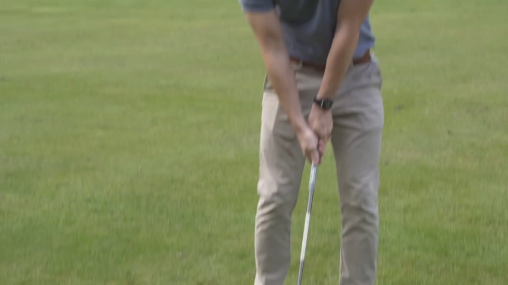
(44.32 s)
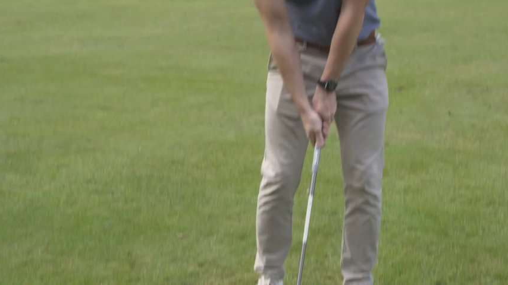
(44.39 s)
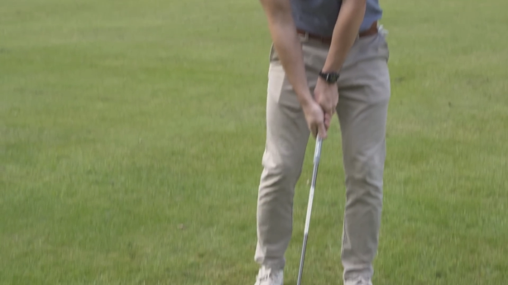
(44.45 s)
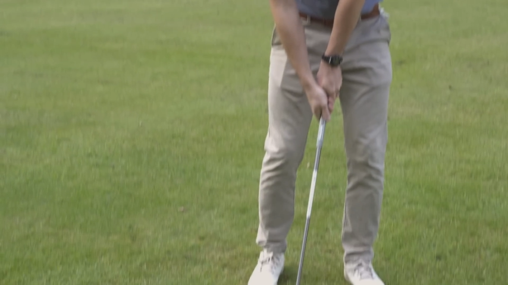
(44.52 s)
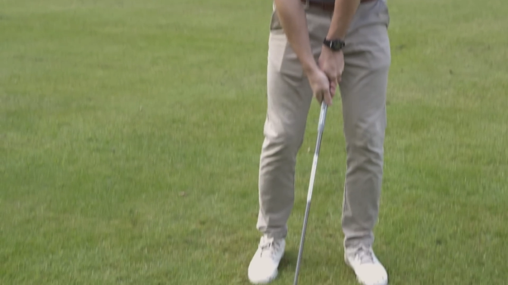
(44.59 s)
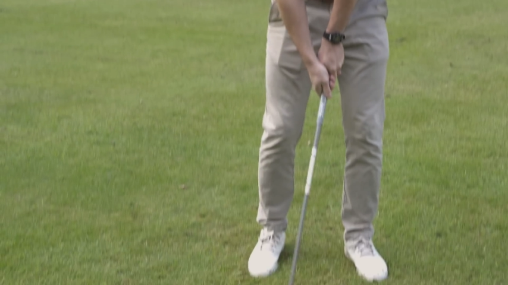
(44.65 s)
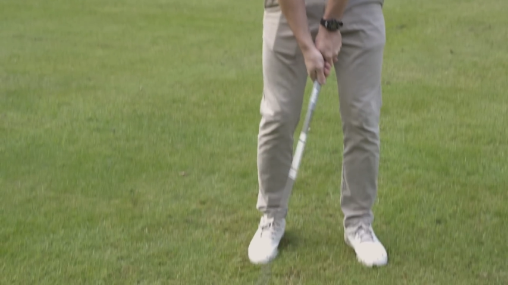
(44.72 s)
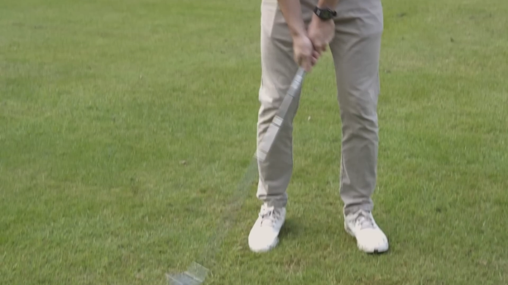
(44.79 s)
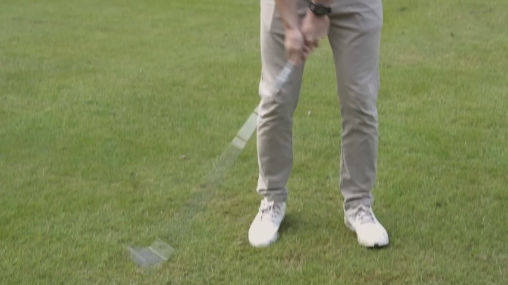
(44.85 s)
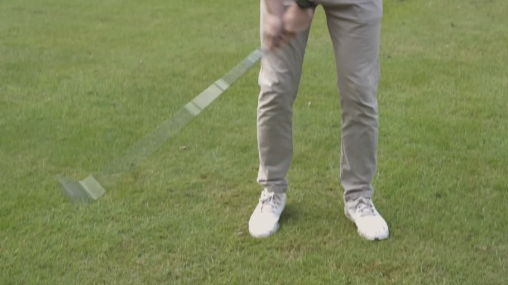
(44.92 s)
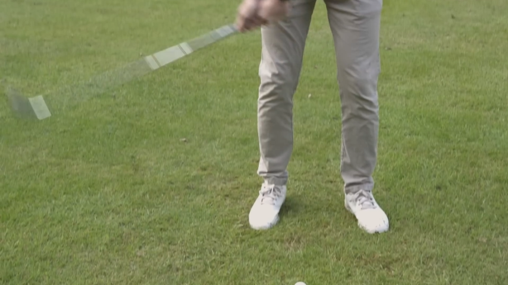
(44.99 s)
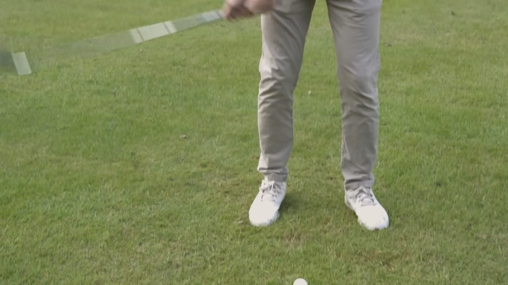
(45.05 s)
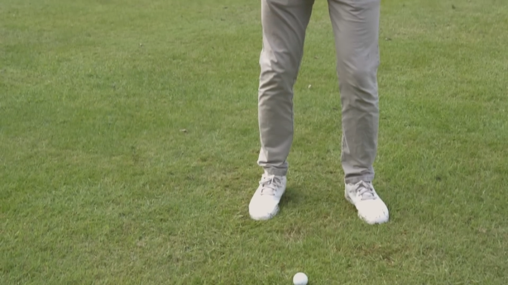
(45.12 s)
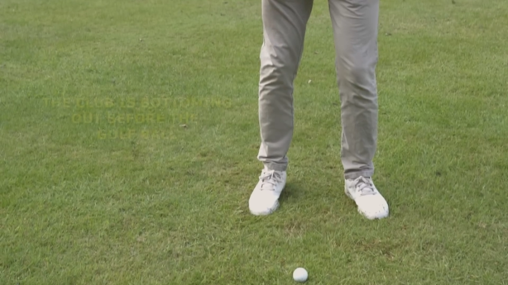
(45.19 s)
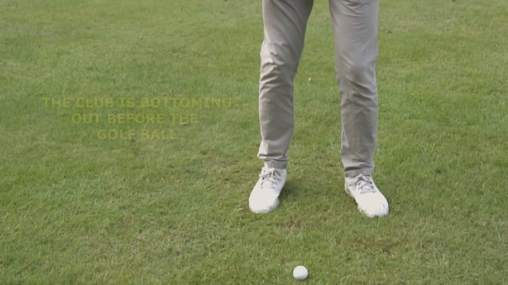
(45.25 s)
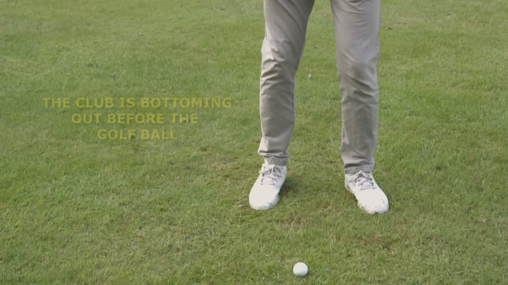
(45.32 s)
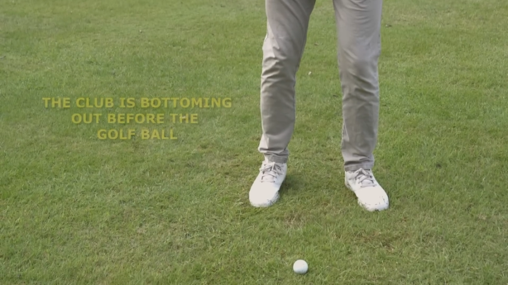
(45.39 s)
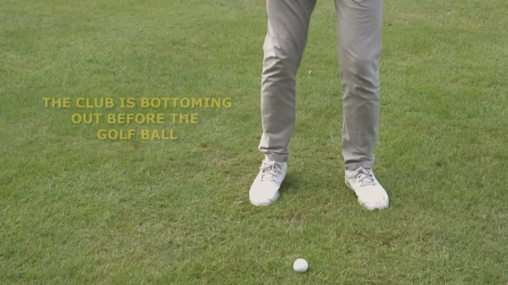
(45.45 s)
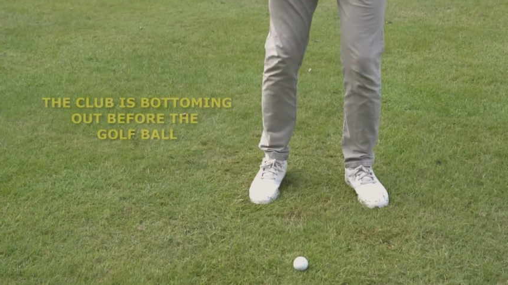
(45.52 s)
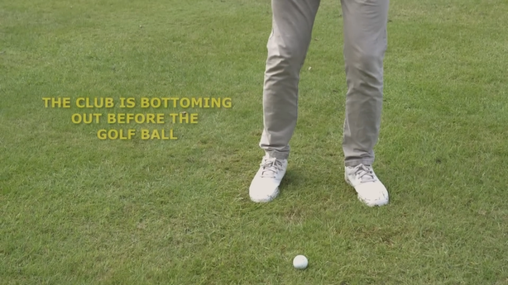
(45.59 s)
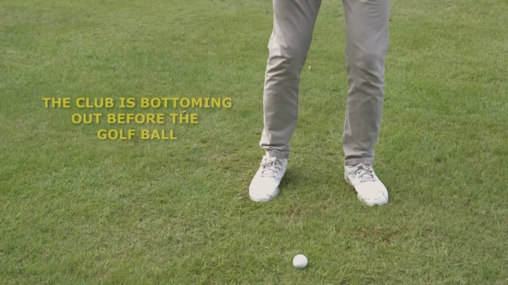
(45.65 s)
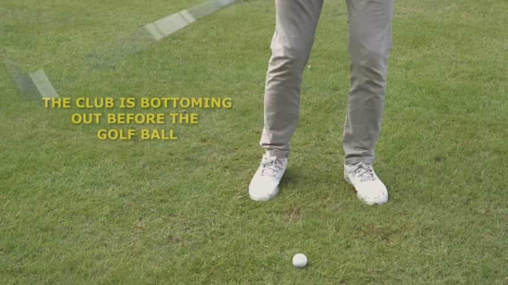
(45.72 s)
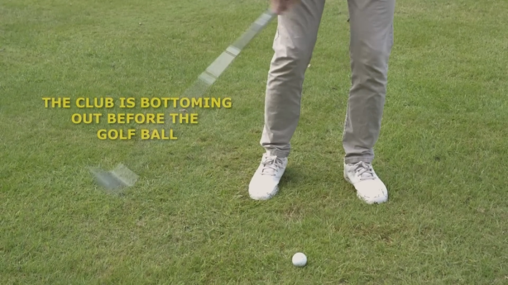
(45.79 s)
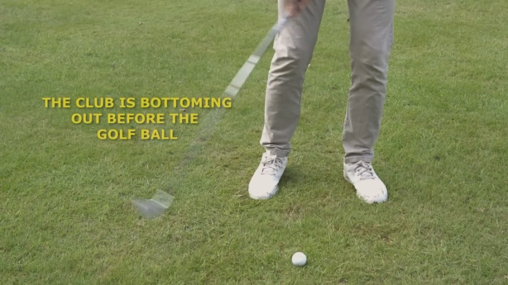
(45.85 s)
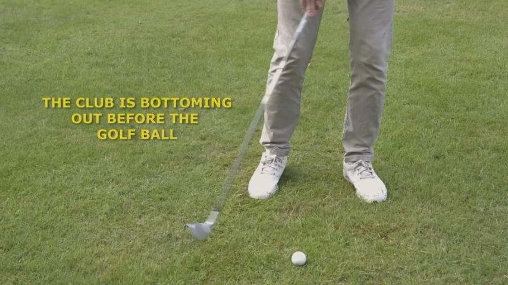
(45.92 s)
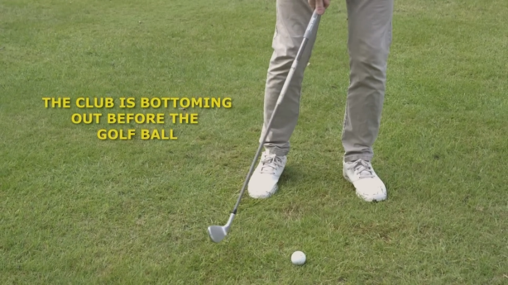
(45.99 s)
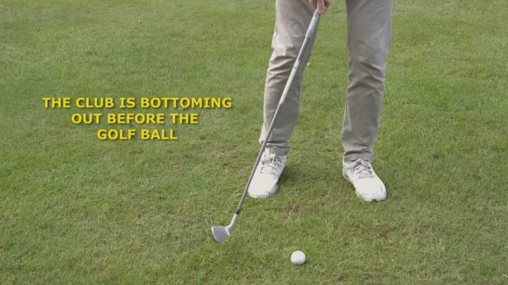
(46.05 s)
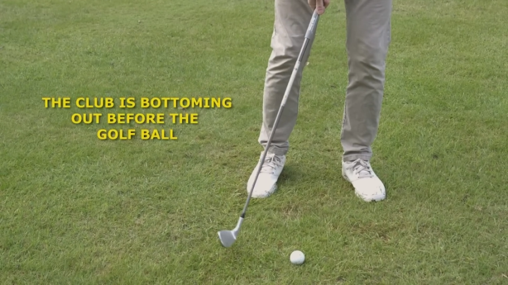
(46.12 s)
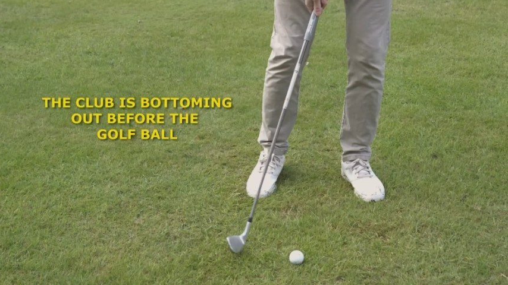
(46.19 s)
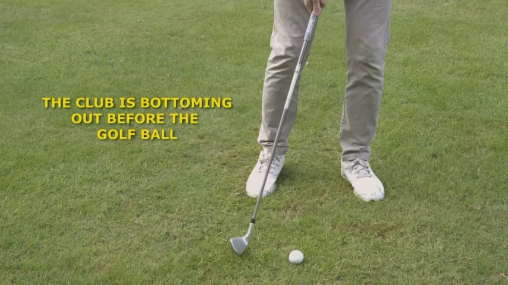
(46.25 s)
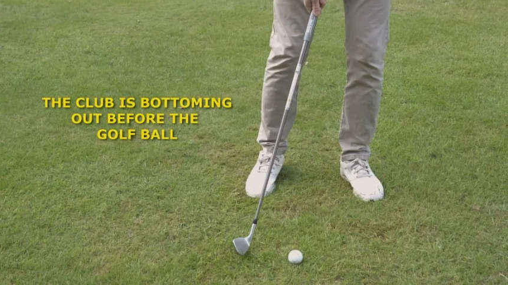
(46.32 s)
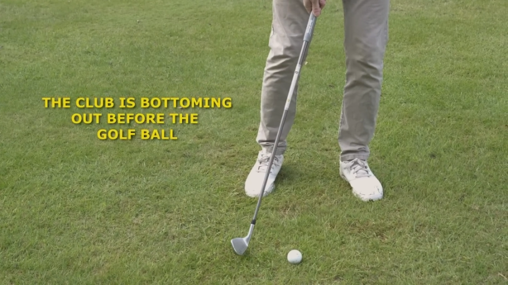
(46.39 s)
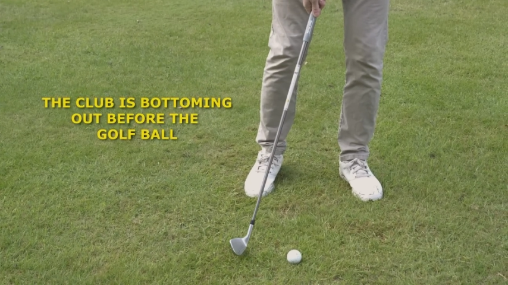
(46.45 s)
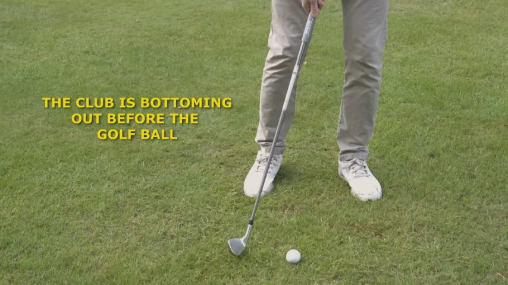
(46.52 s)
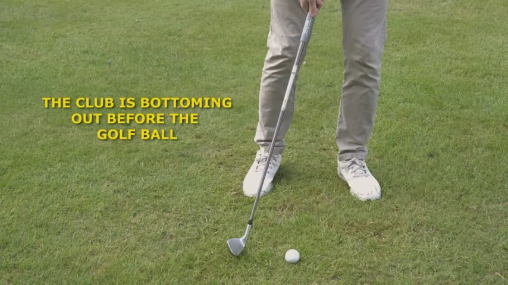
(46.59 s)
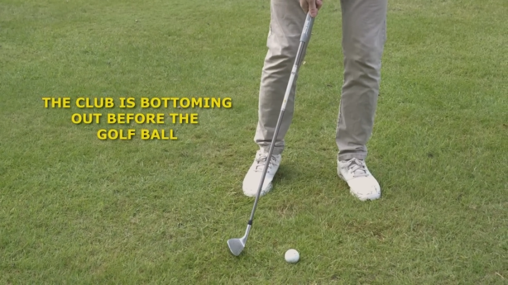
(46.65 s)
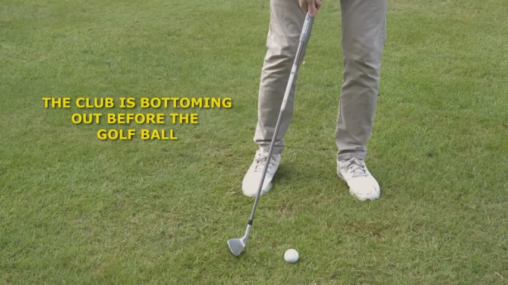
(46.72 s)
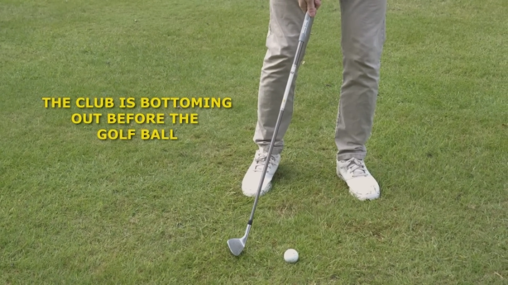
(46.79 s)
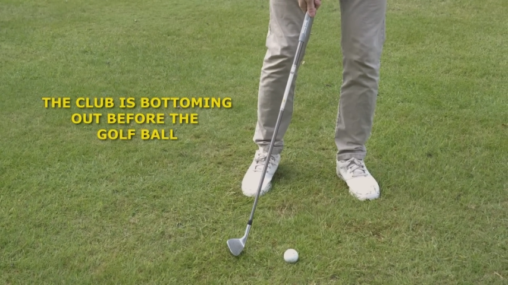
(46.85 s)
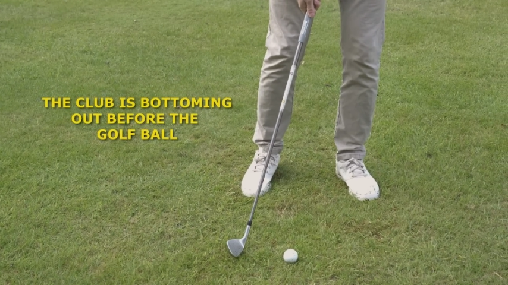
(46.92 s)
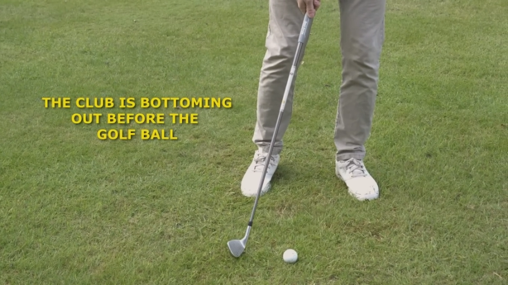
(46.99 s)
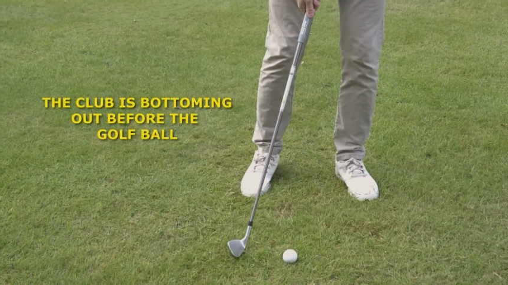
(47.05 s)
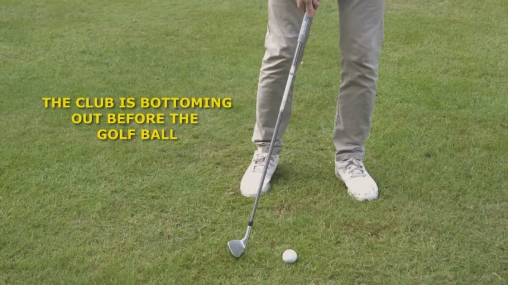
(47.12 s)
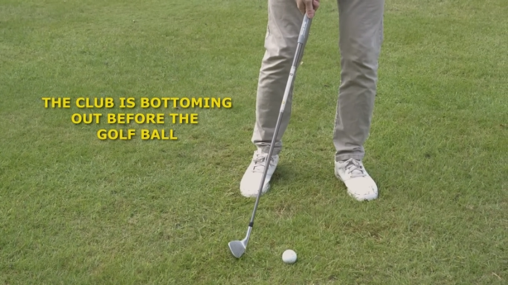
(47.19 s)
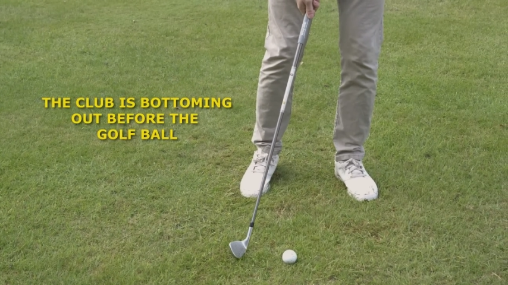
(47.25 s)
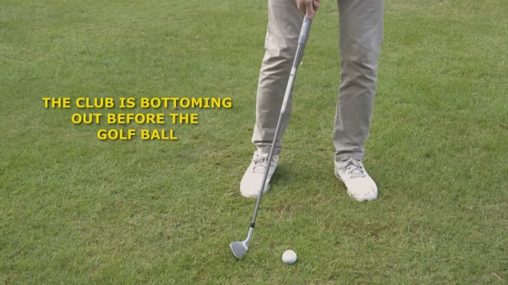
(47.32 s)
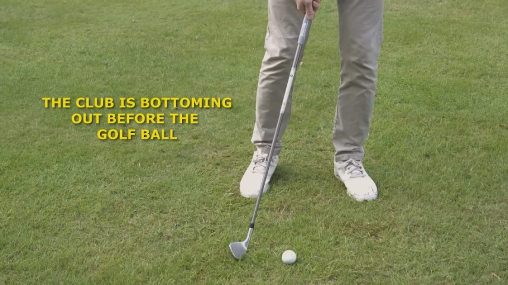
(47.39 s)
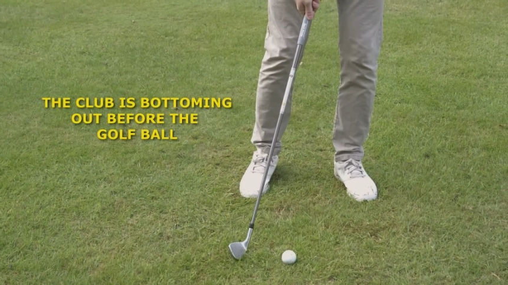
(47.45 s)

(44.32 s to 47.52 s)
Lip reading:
No face is visible, so there are no lips to read.